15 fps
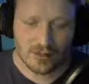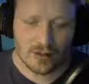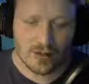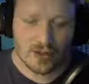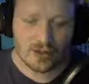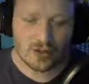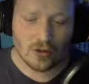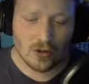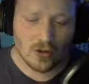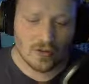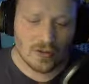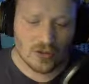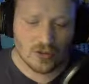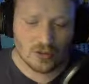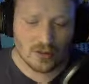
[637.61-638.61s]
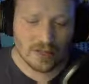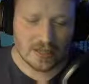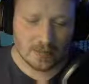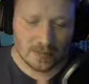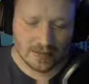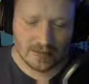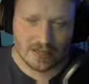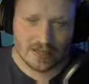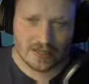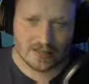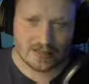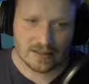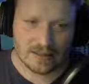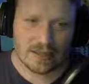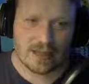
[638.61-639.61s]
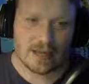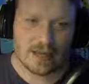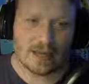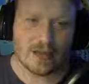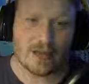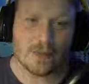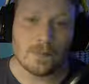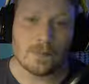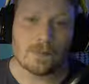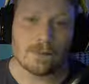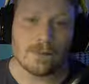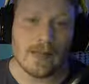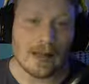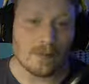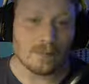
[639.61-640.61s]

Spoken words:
So all these unique abilities can